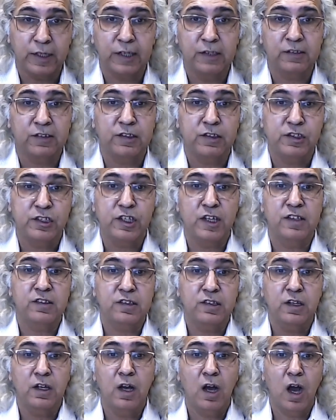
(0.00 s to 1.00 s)
It's
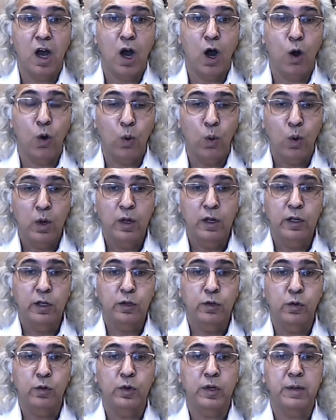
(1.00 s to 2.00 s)
just how
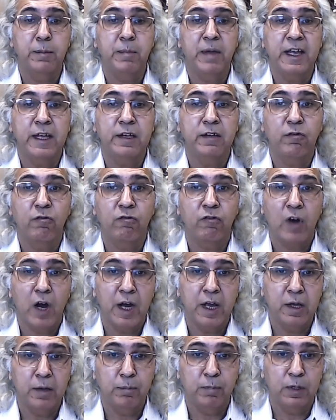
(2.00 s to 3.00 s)
to remain
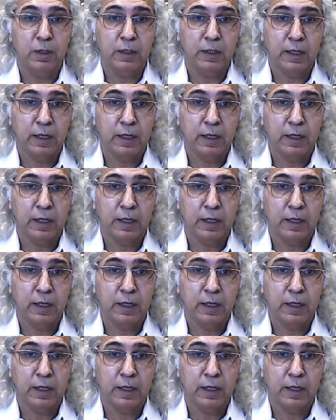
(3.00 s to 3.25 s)
viable